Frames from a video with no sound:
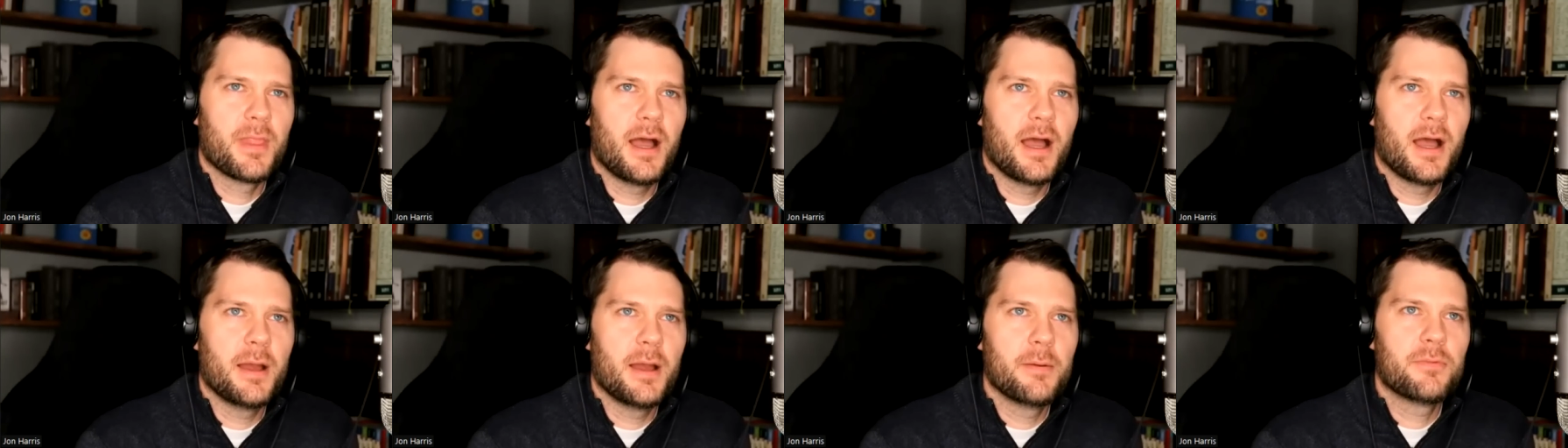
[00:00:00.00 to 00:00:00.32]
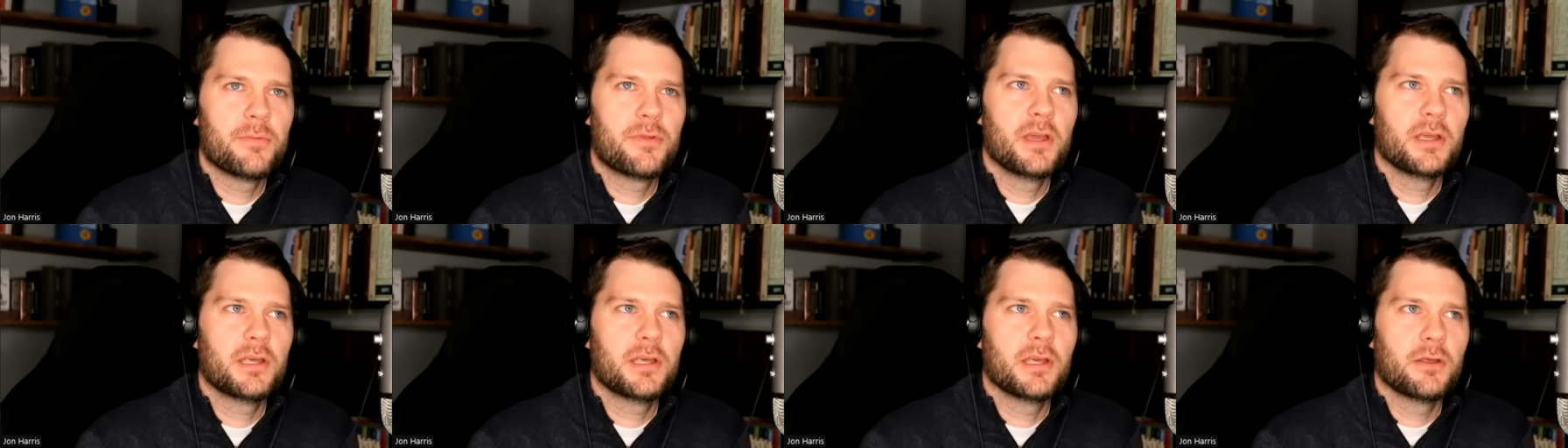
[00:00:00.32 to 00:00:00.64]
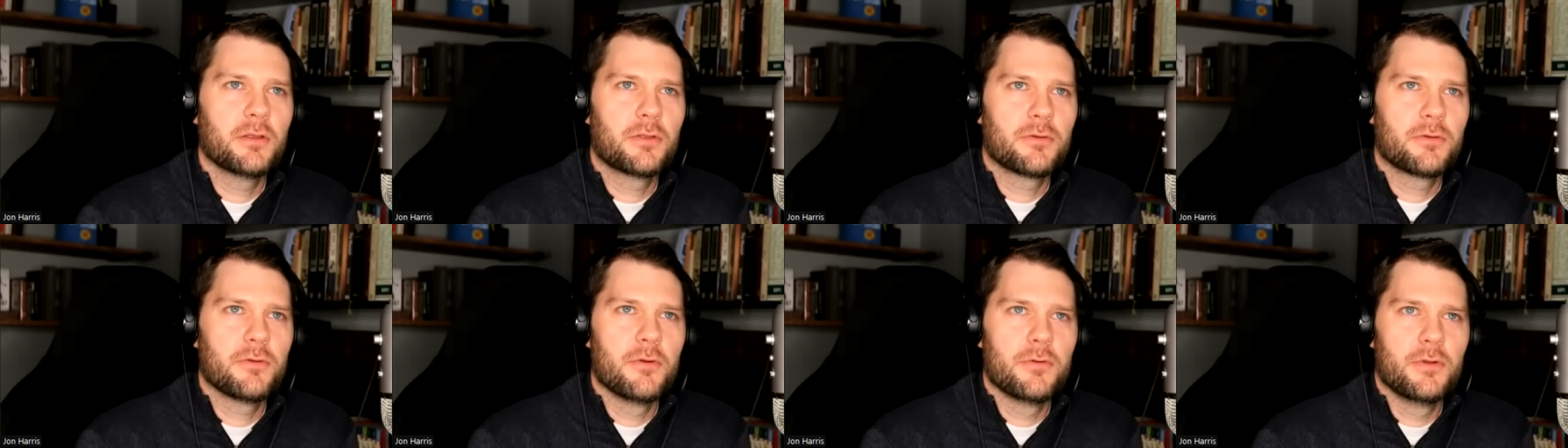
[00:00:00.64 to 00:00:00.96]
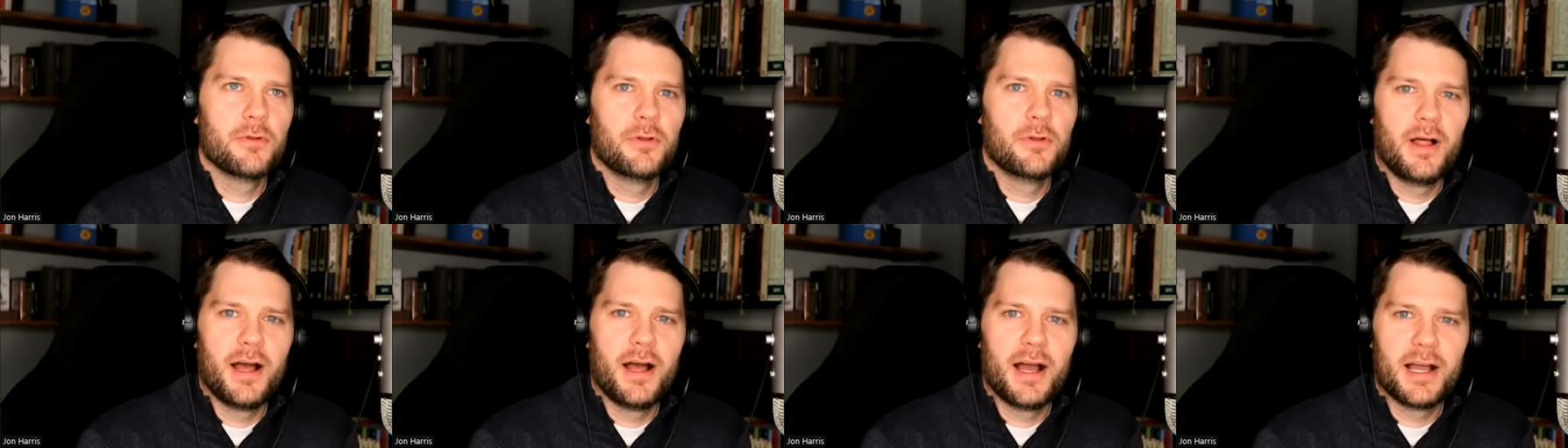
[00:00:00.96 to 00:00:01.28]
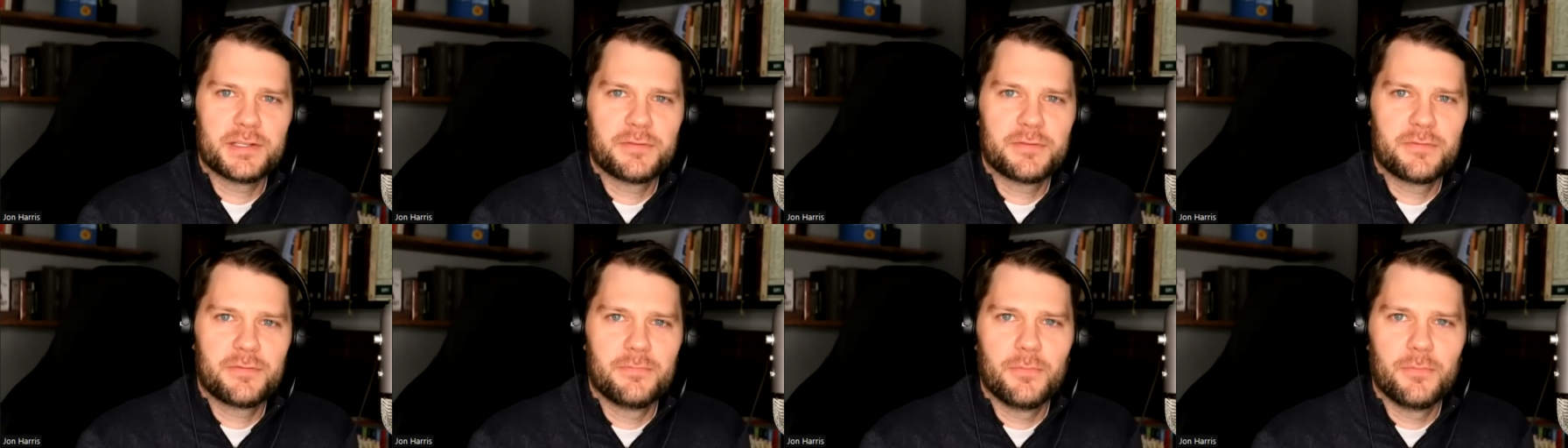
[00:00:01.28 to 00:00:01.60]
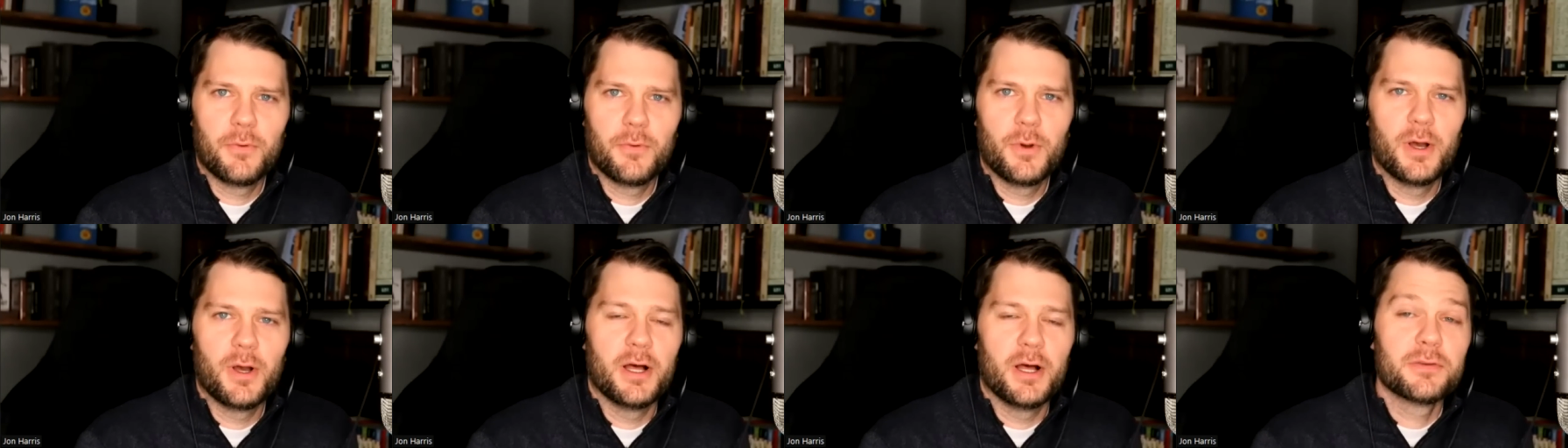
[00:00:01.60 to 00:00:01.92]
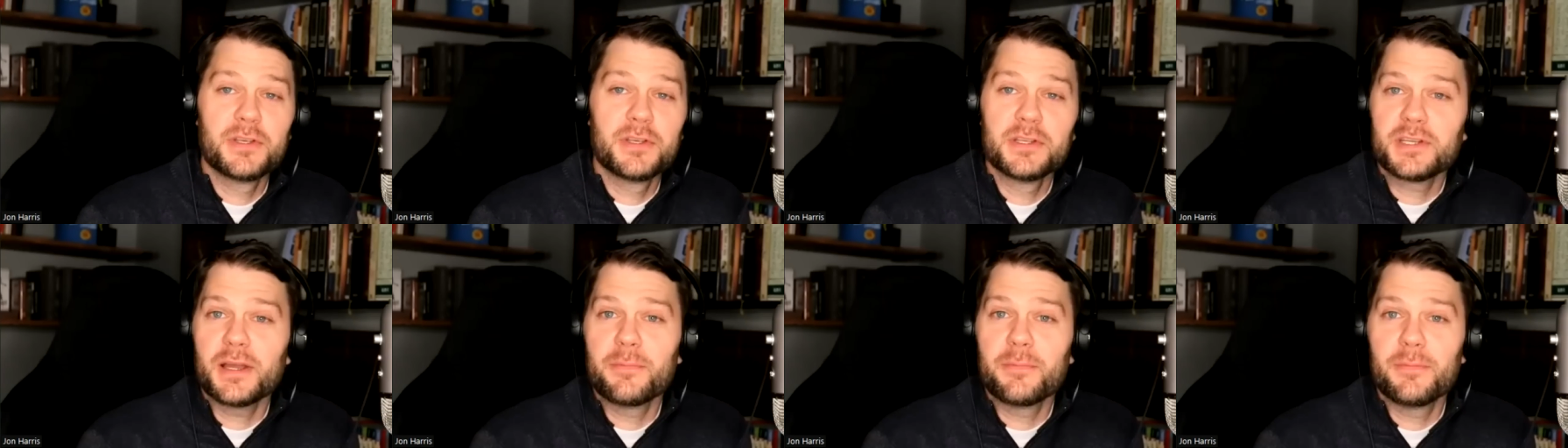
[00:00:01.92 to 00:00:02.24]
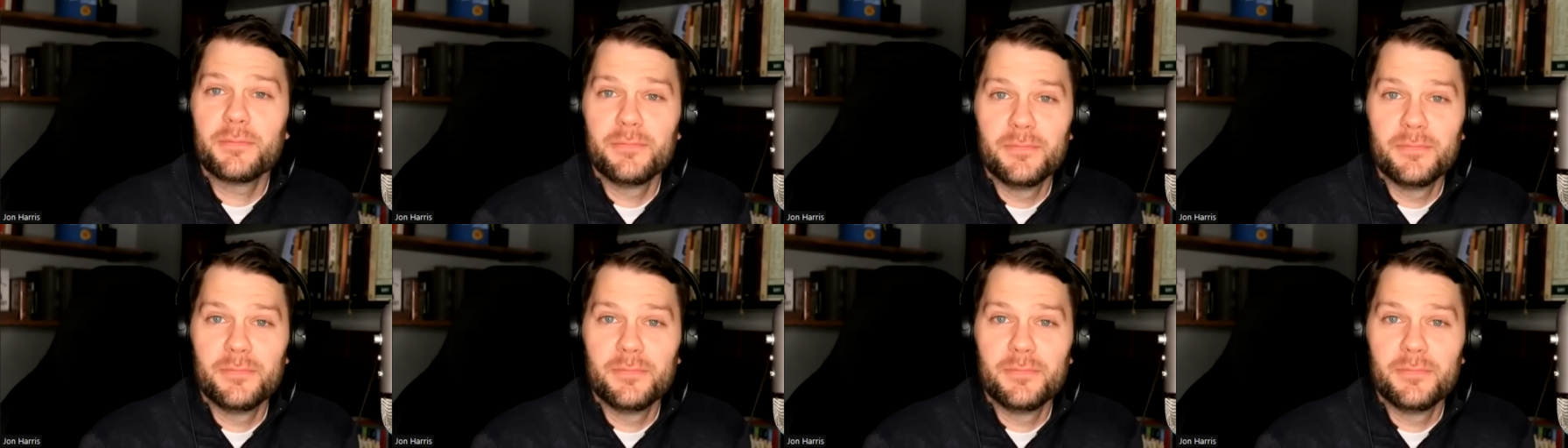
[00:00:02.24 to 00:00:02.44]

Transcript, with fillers: I'm thinking through the last, well, since I